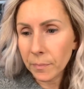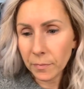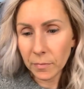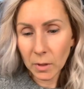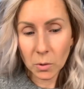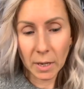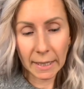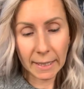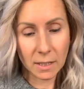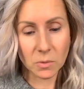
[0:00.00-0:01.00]
Oh, I like
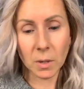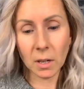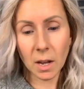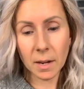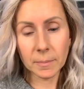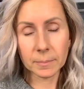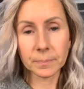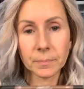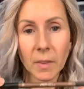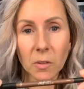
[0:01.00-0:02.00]
this one a lot.
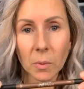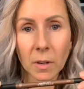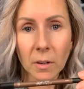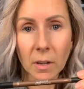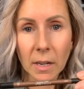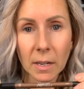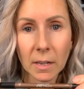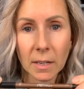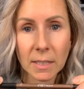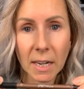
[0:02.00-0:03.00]
This one is
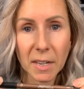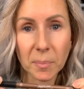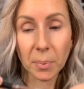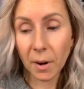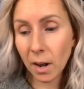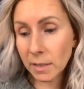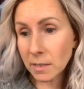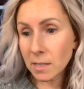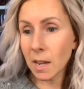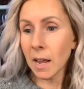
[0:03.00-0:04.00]
kind of bronze.
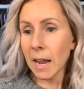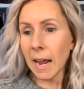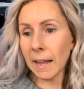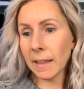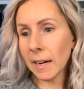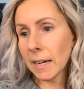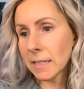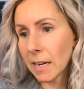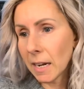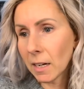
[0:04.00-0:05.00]
And then I
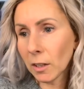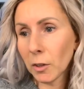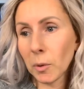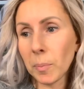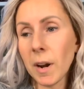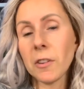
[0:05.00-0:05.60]
take a little brush